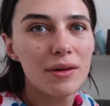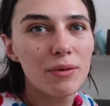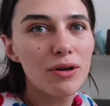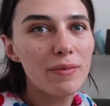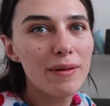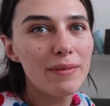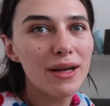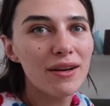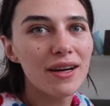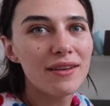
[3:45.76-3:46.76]
broke my
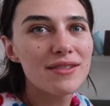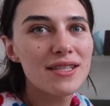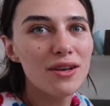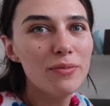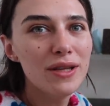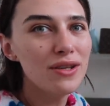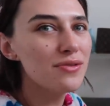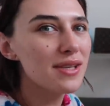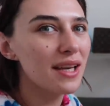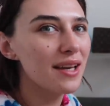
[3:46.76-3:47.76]
mirror and I've still been using